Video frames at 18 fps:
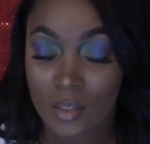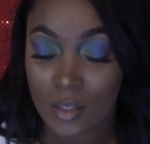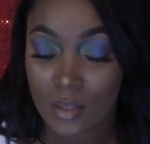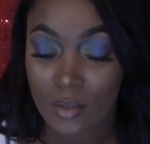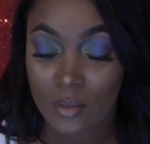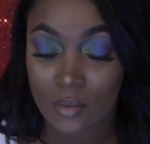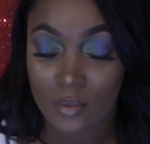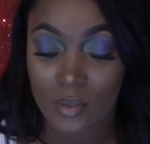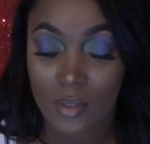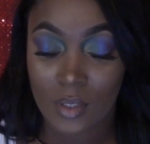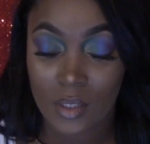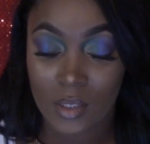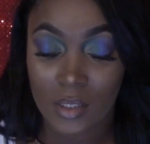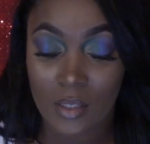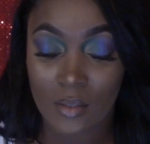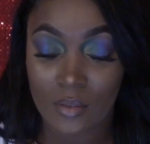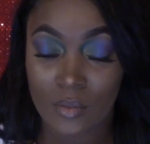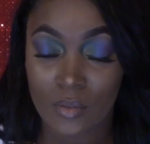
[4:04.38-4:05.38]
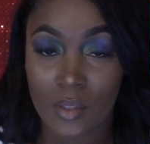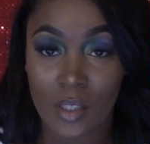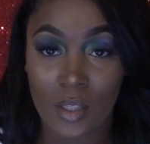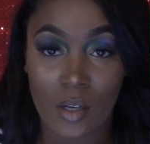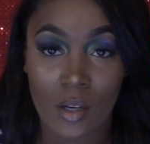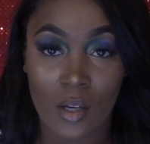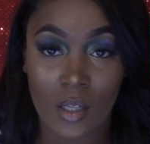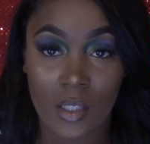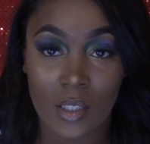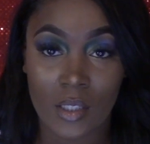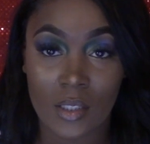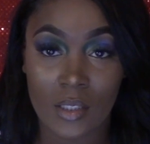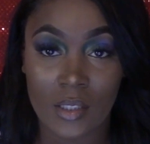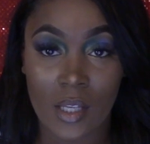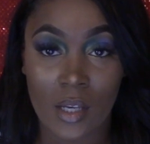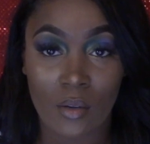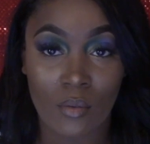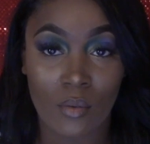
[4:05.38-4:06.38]
So that was really hard
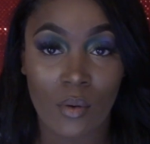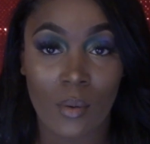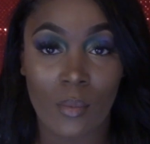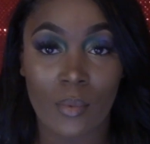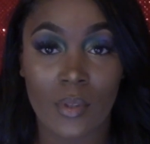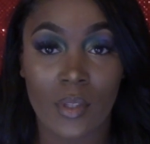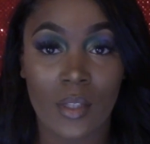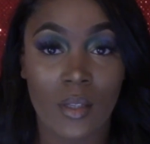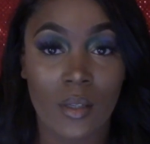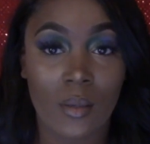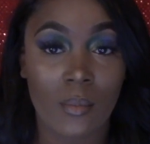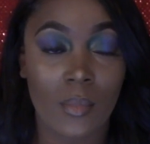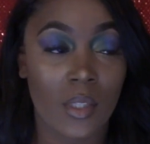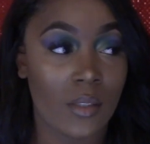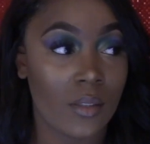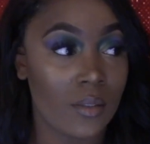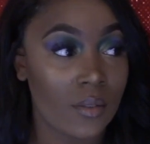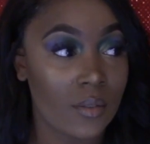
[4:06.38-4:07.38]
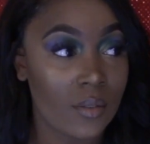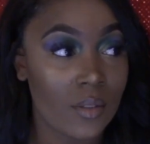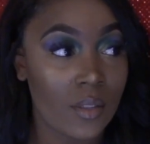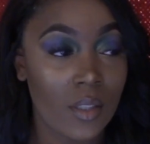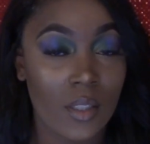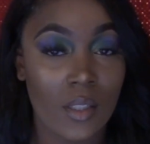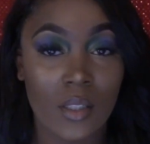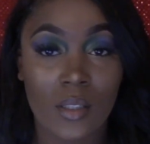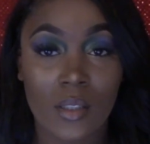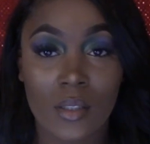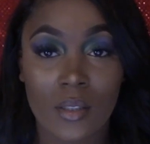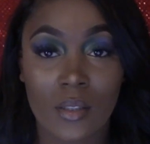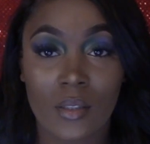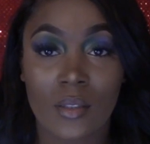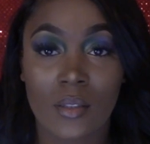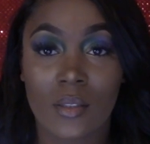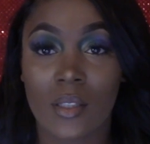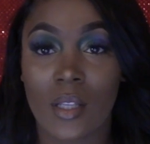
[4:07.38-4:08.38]
because I grew up with them and
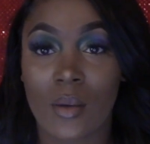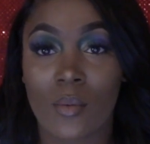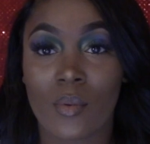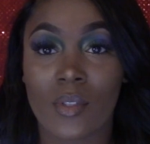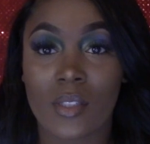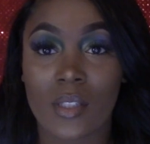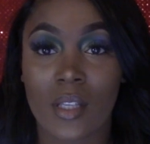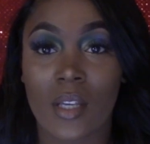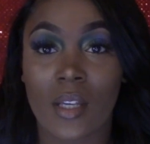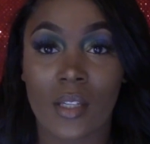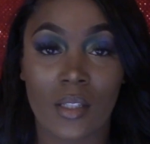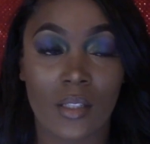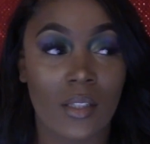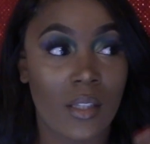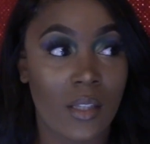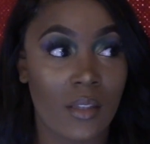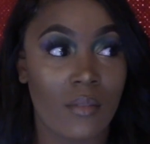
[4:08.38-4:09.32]
it was like